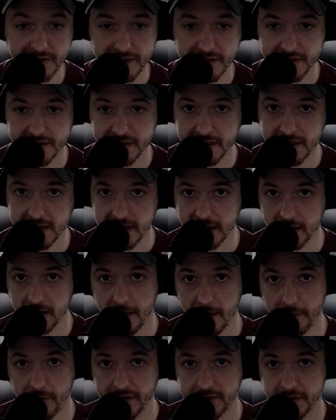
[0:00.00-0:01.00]
to see,
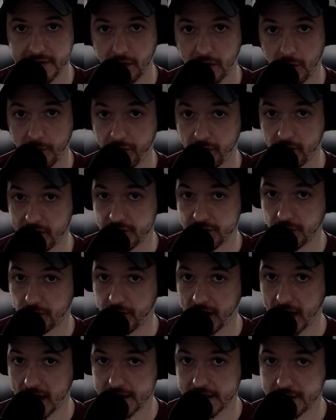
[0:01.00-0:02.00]
I'm going to hopefully
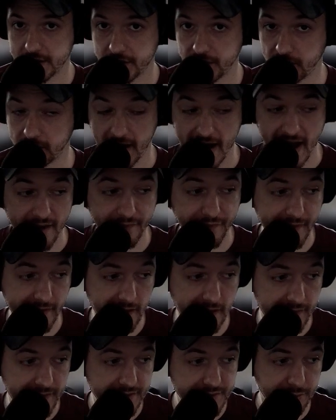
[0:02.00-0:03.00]
showcase to you live
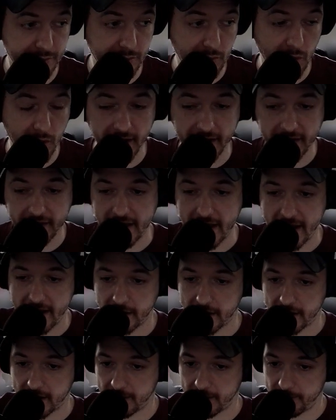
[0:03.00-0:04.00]
here in this recording that
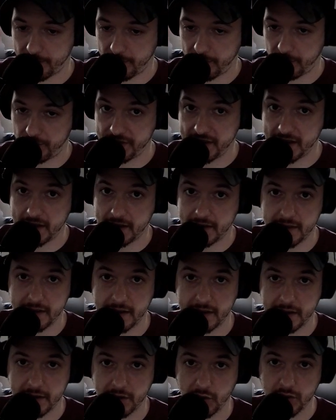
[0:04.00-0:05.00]
the
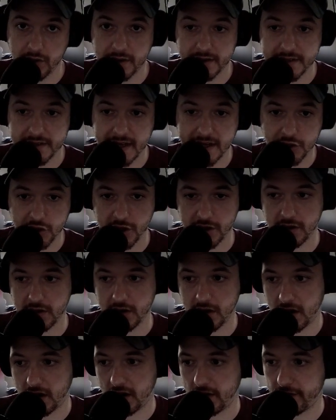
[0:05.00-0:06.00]
utilization
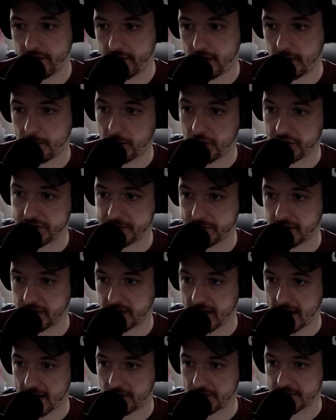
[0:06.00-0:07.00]
of multiple
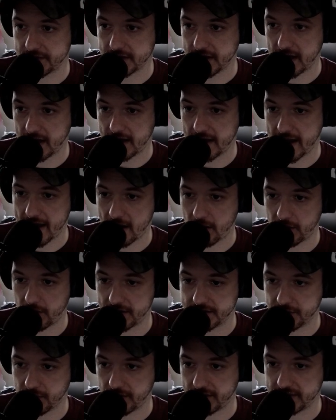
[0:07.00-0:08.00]
accounts and how
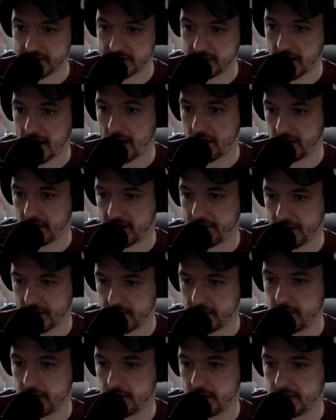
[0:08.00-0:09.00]
it's going to, I'll
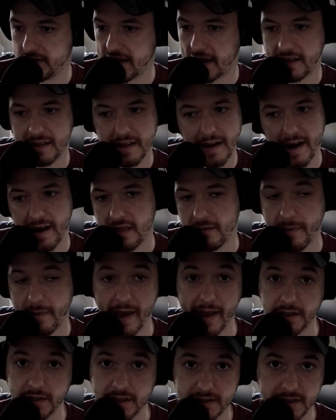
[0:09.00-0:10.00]
even take that out of the
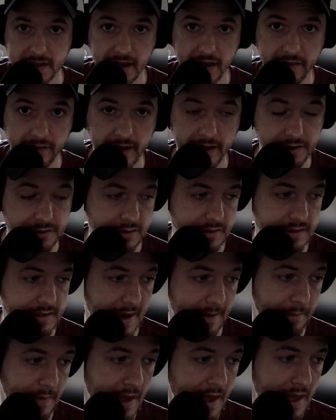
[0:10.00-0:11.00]
bank just to give it extra
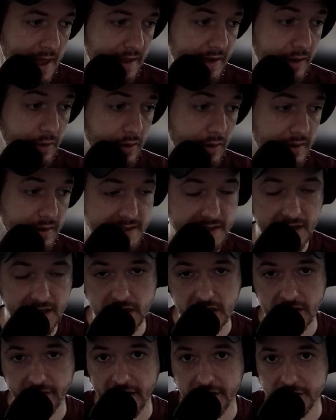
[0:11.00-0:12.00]
time. The
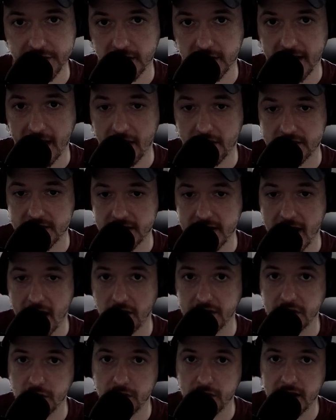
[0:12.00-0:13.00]
utilization of extra accounts and how
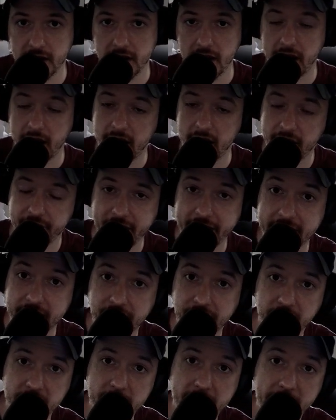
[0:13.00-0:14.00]
you can
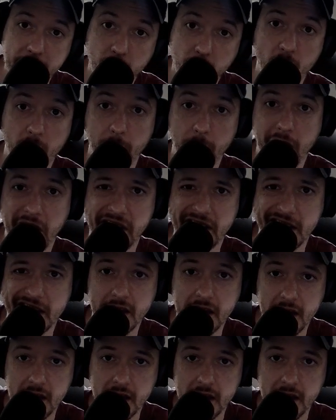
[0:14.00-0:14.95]
effectively make more money